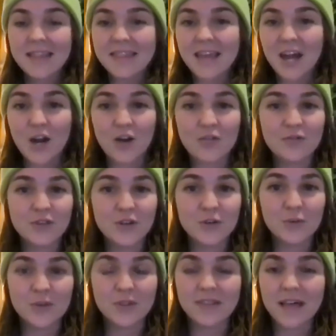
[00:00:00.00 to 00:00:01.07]
that are
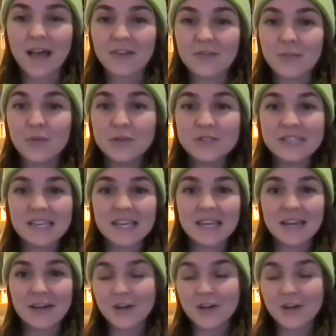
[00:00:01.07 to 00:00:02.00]
filled with live music,